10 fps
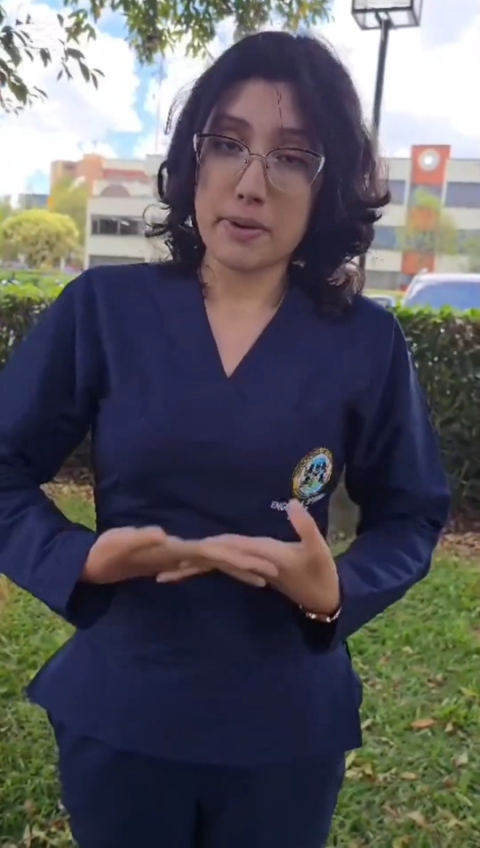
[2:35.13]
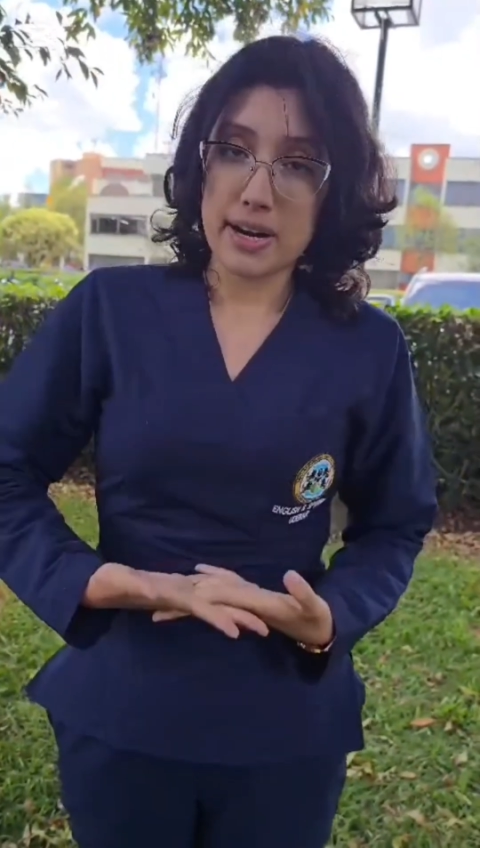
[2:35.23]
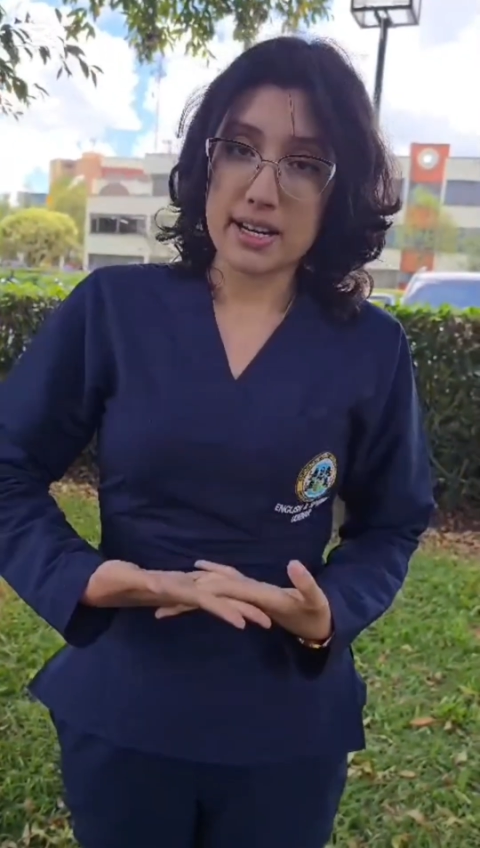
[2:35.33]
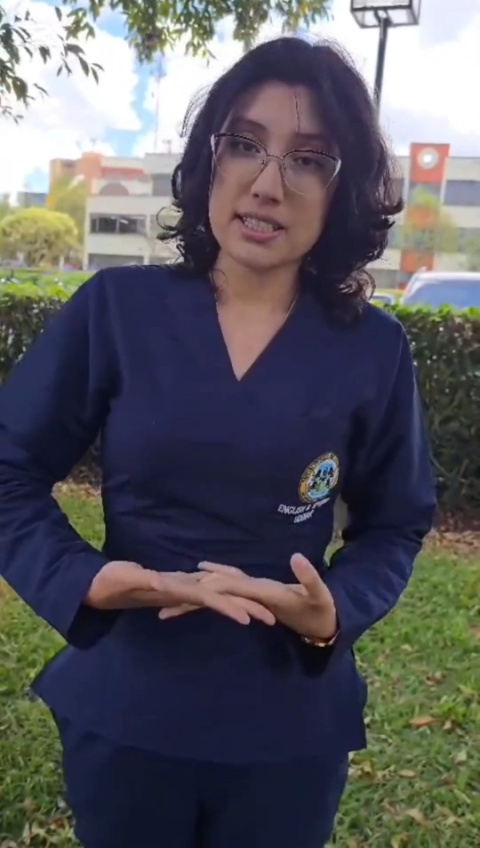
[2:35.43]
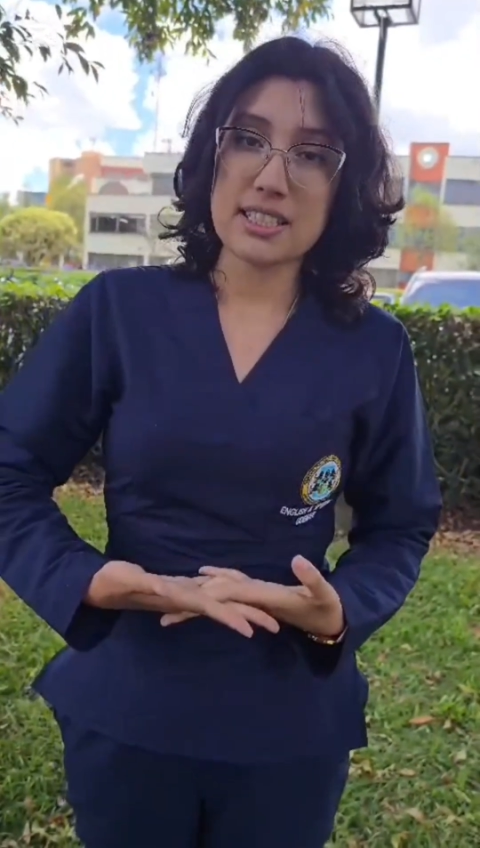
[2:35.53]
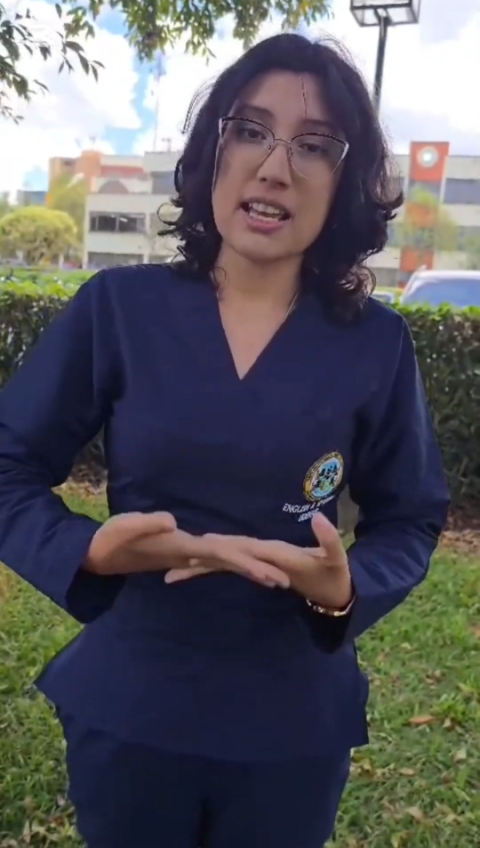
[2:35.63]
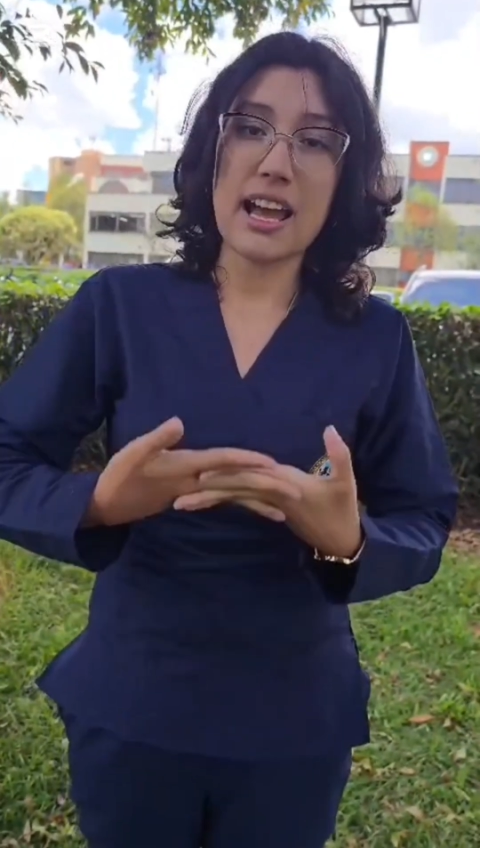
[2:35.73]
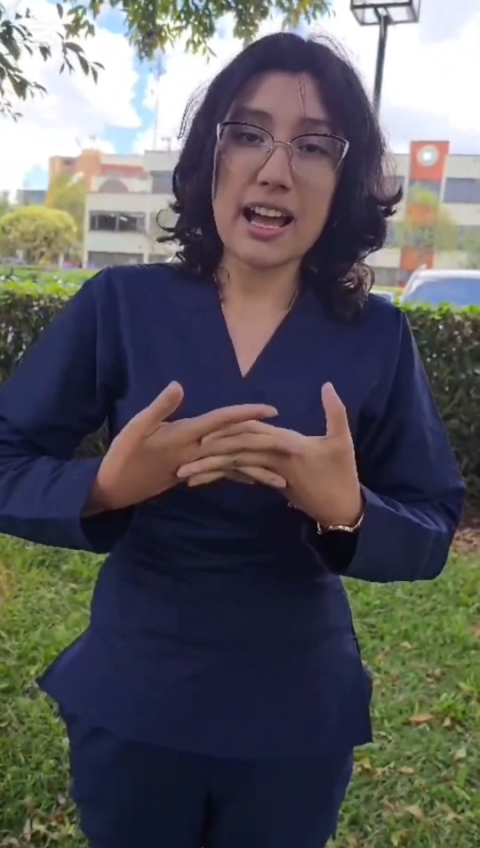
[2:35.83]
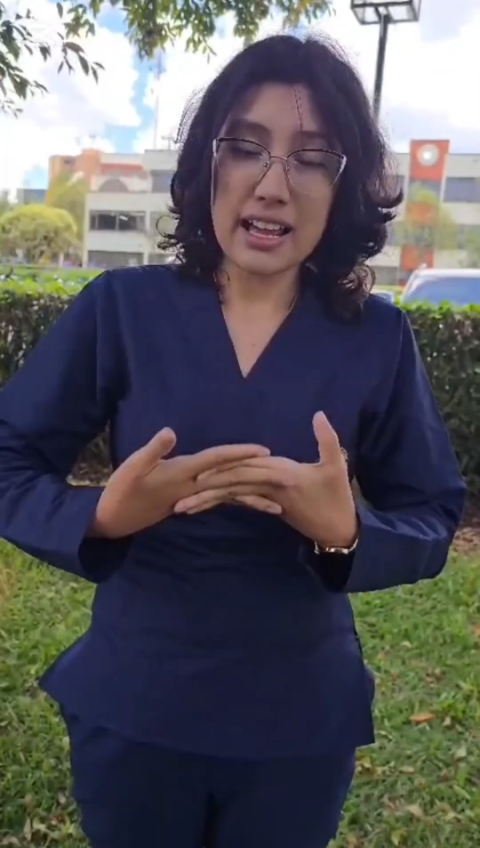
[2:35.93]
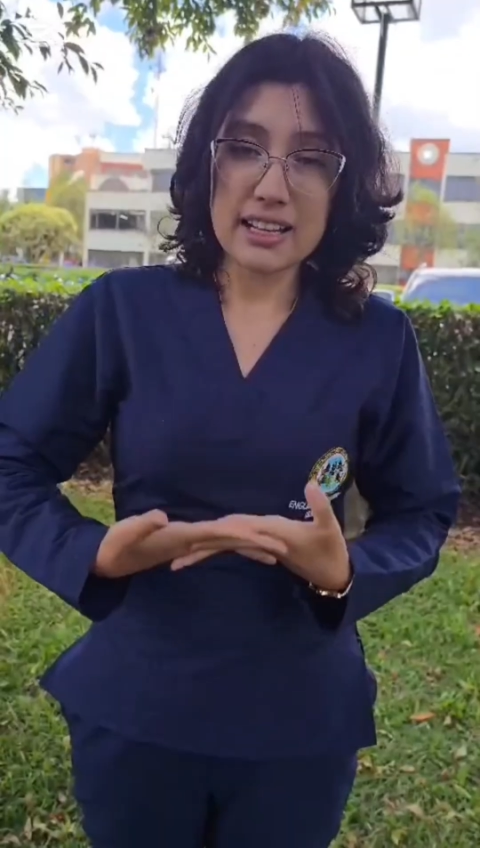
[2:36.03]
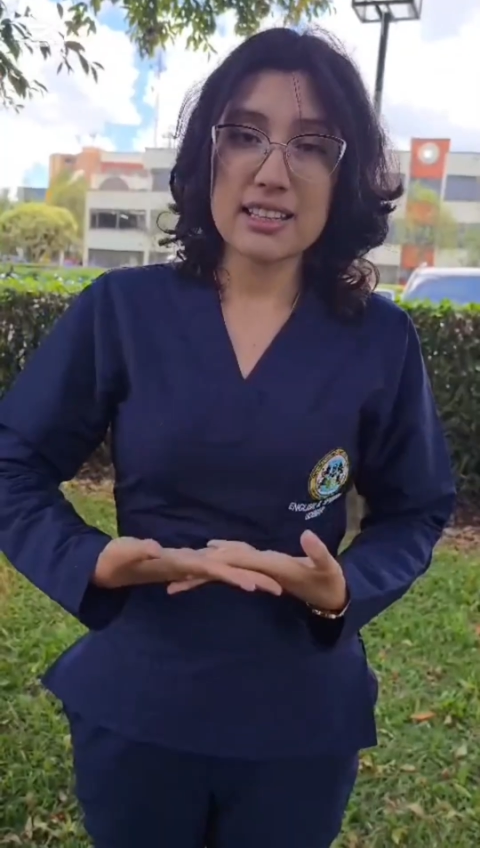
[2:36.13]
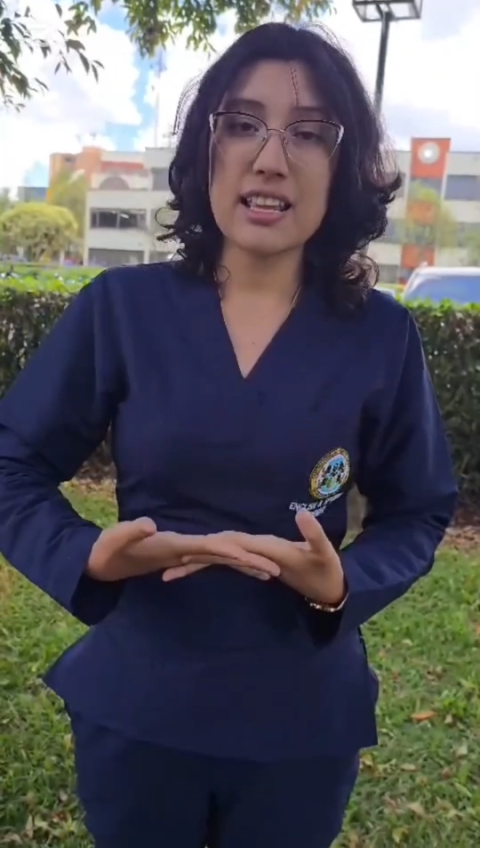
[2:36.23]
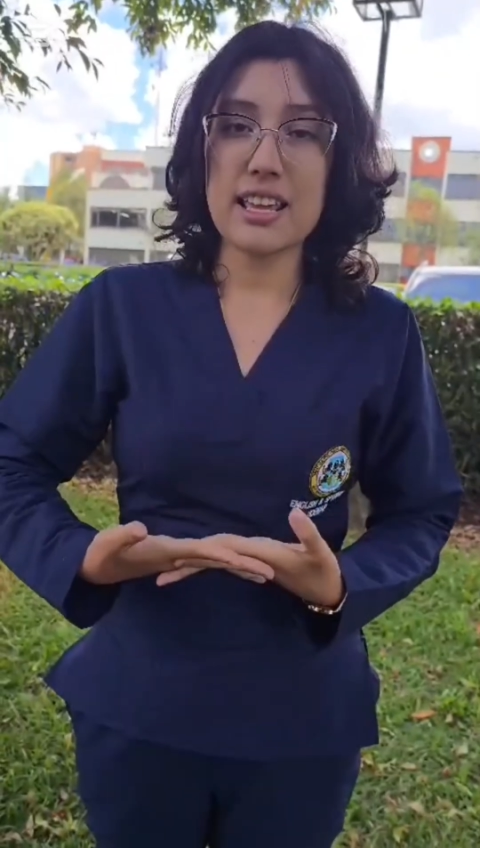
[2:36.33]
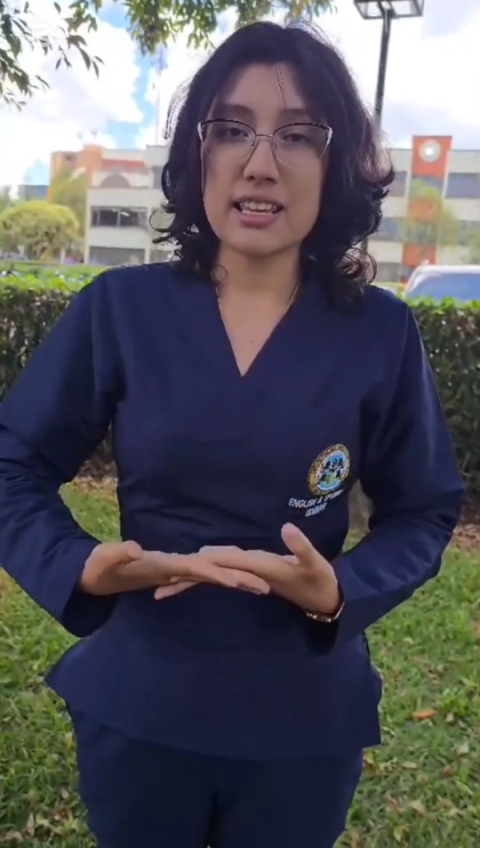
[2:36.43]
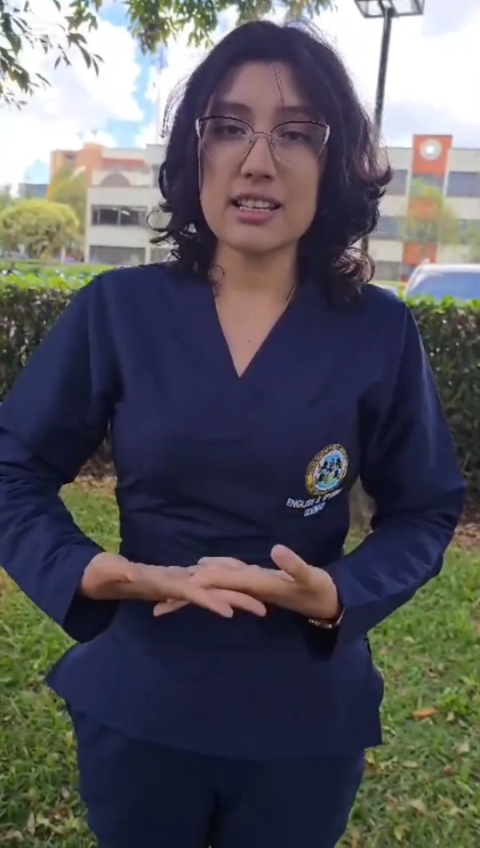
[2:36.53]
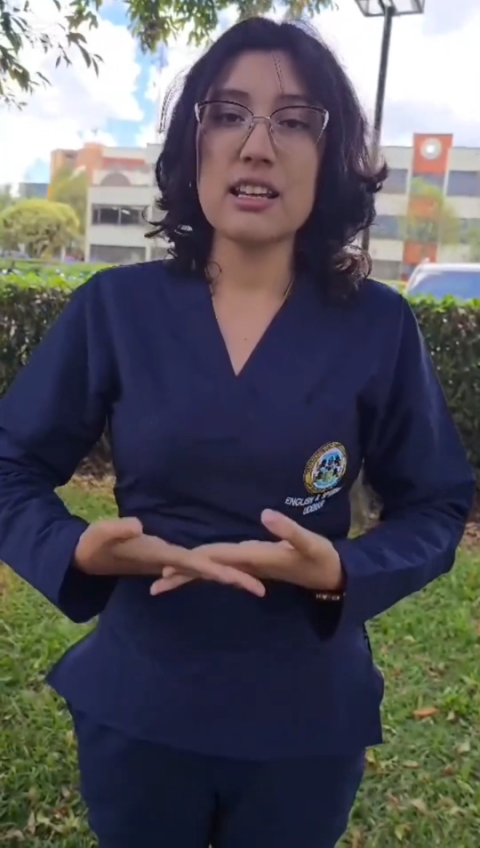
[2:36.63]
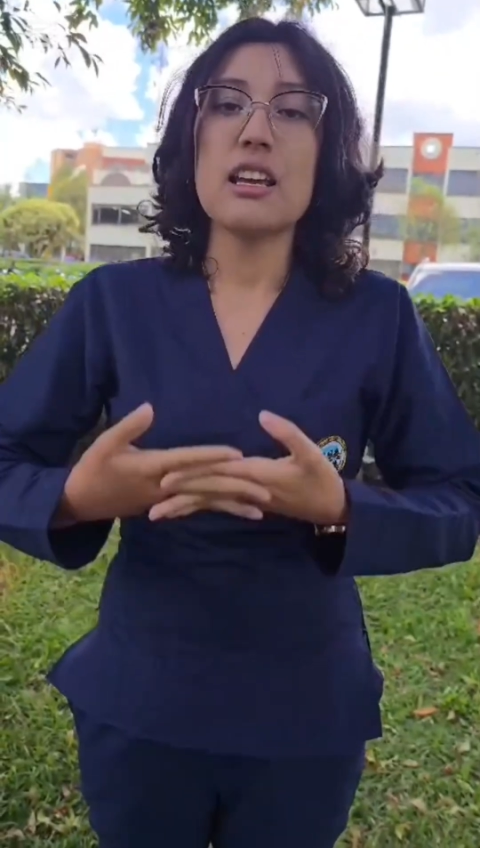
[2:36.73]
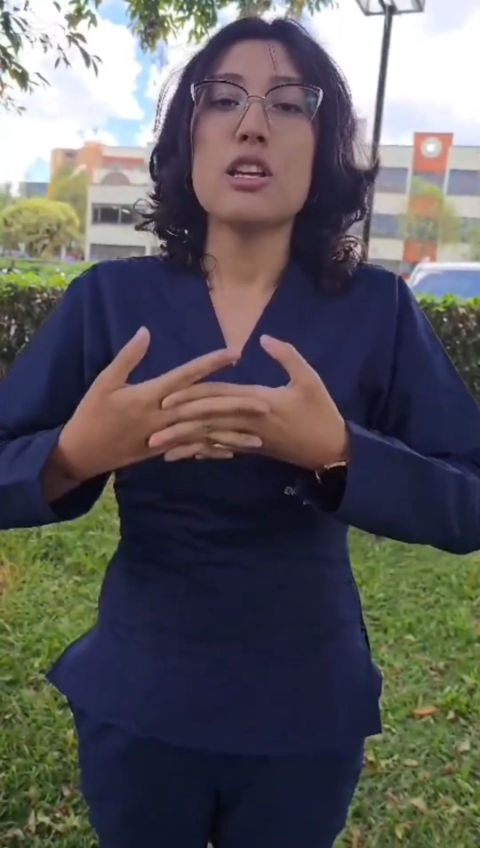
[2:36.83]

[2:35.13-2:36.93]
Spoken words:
parts and then